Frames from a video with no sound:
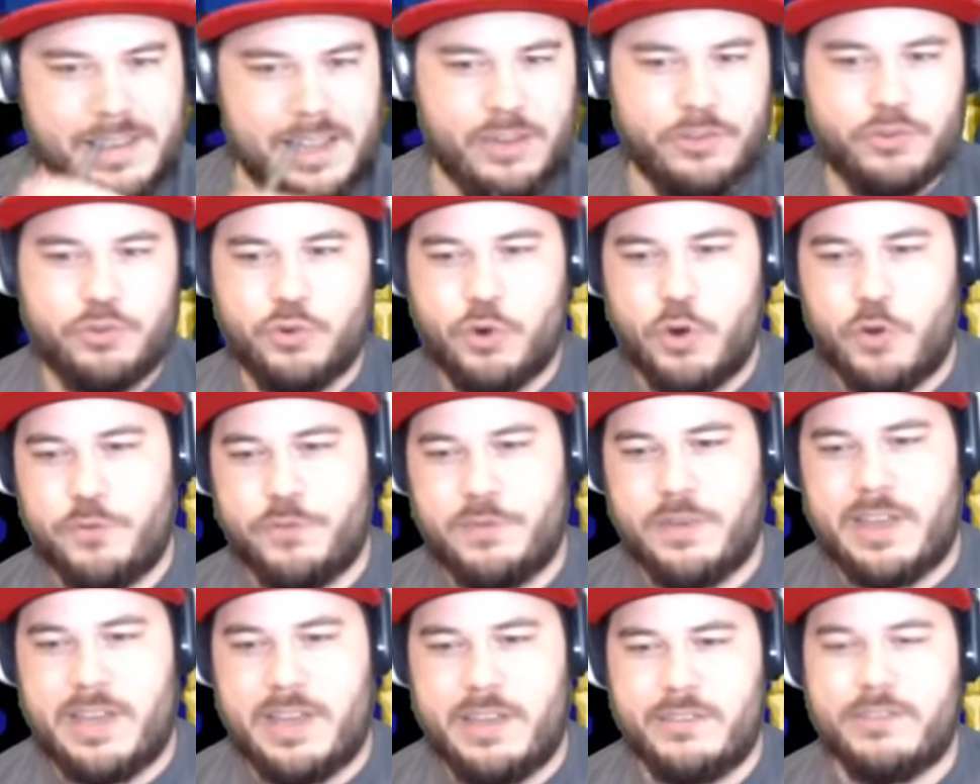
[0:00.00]

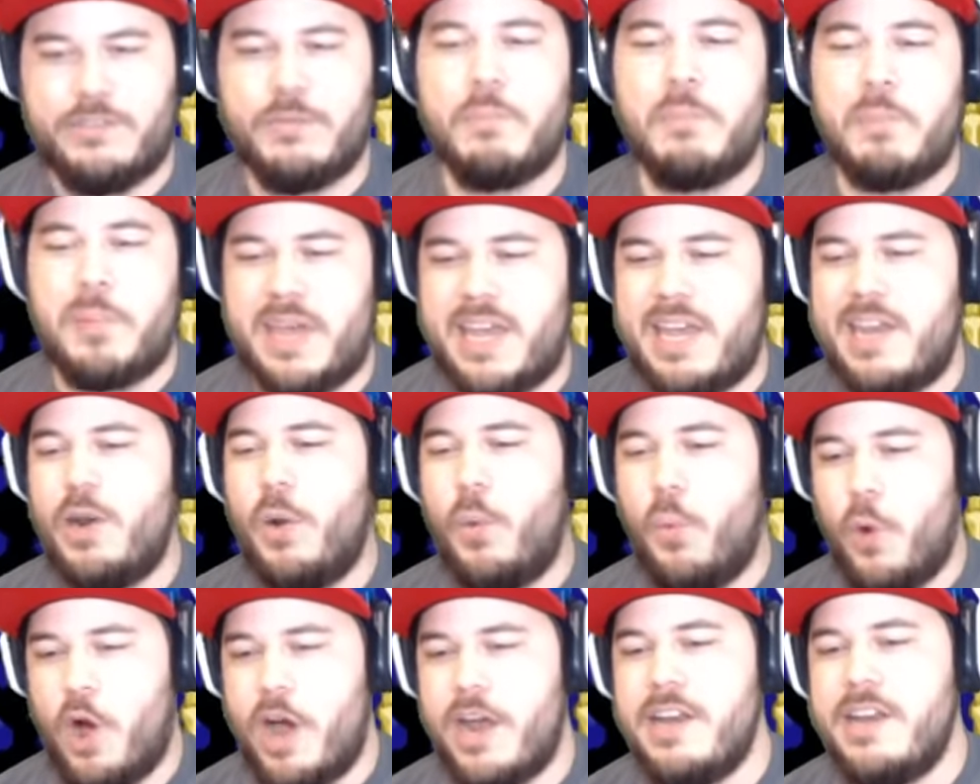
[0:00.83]
Trophies. Beat
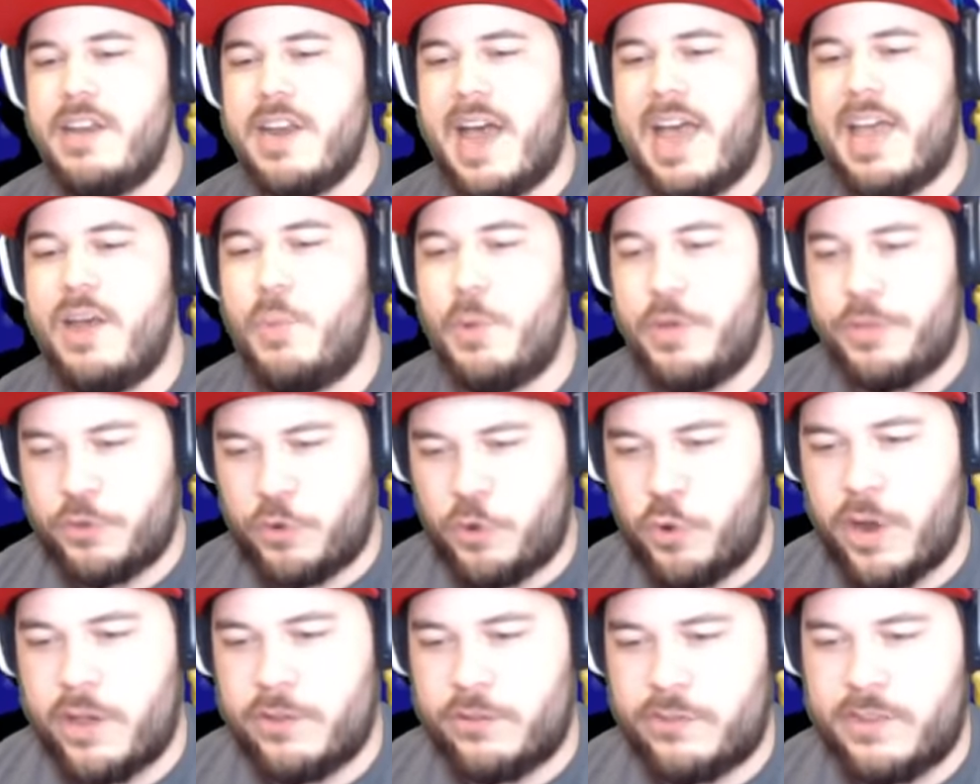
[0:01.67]
One Night with
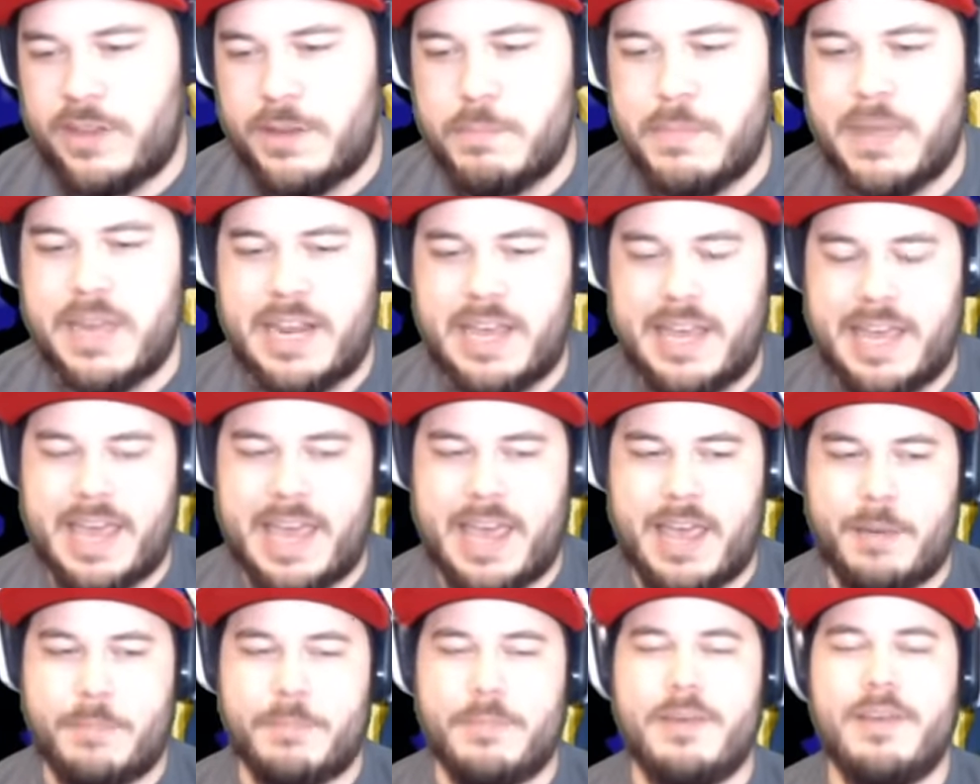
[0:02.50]
Krusty
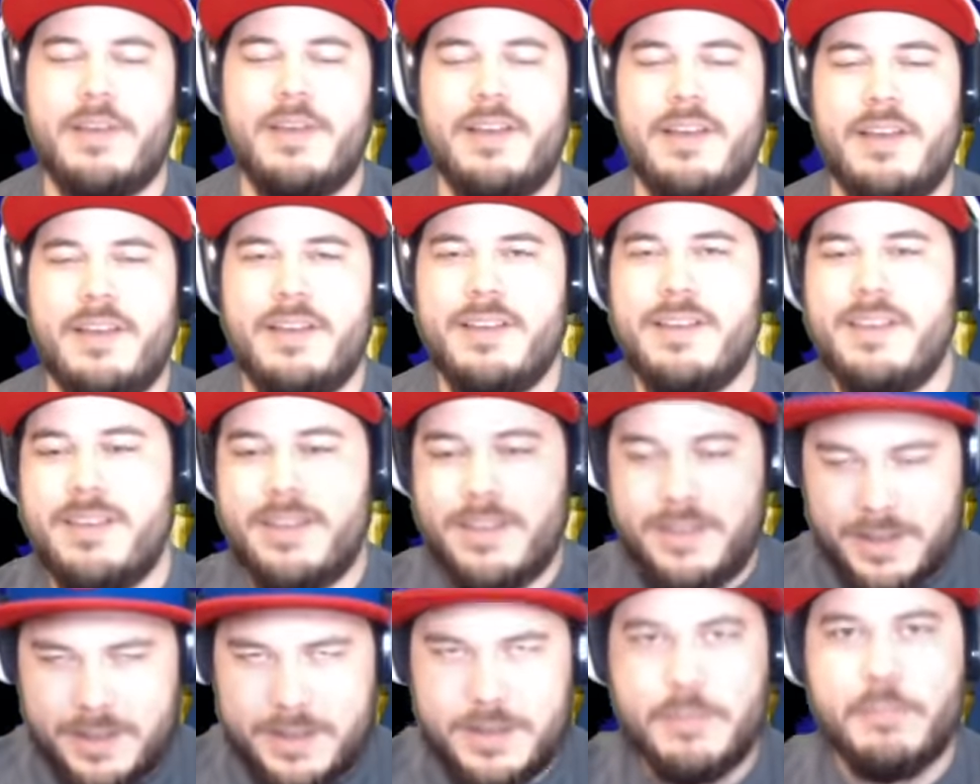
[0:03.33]
minigame.
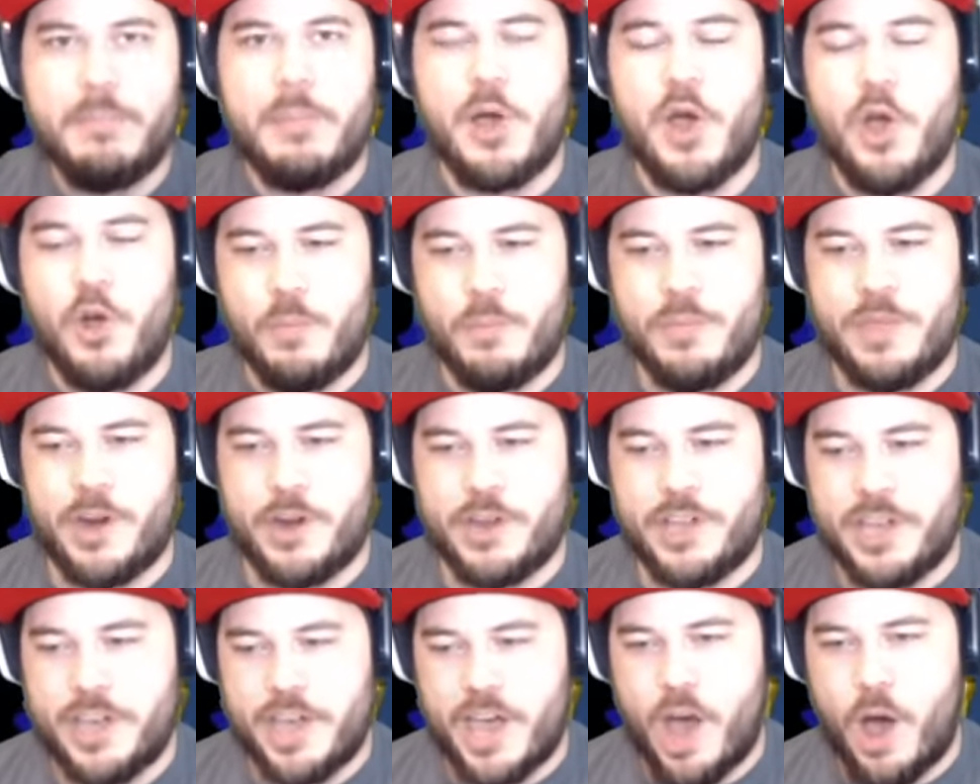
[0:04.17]
Boom, there
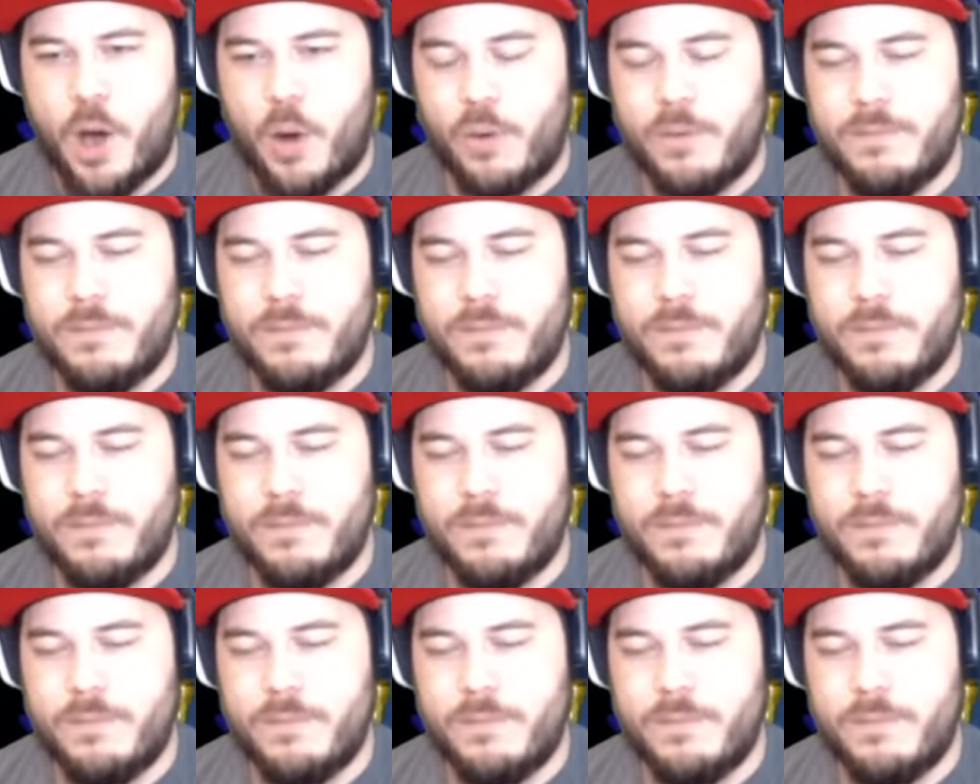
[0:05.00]
you go.